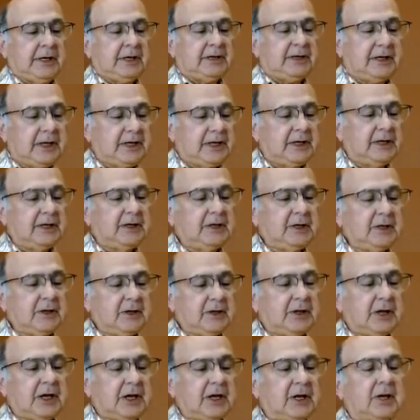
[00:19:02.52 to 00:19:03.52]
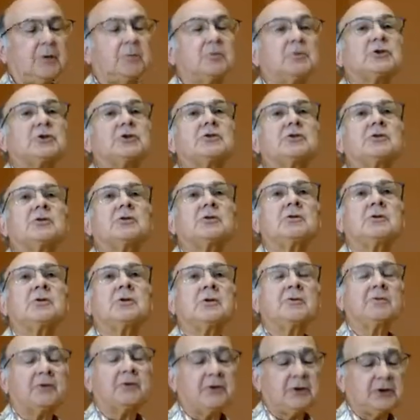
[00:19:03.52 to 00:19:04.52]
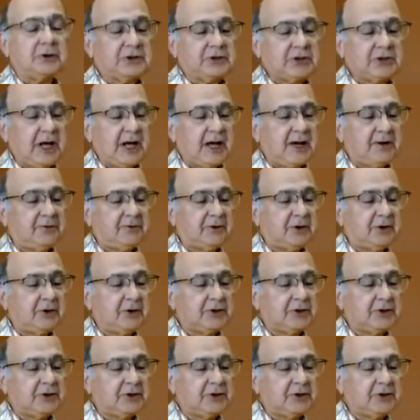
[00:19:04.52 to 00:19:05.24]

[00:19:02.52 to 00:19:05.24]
They needed names for the staff to